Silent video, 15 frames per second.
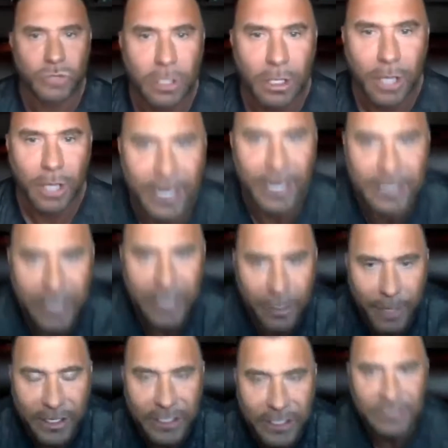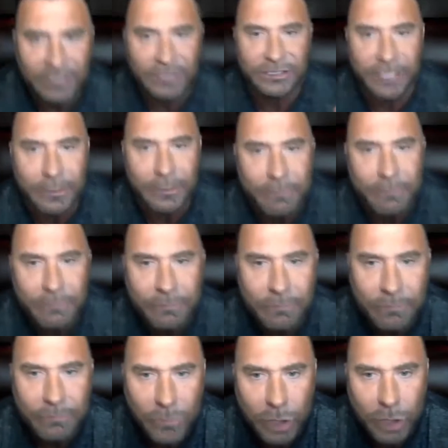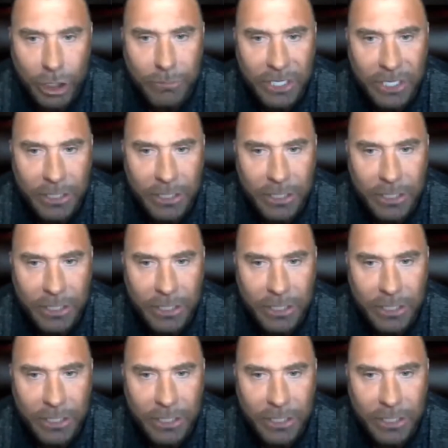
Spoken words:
I got down on my knees. I said, look at me.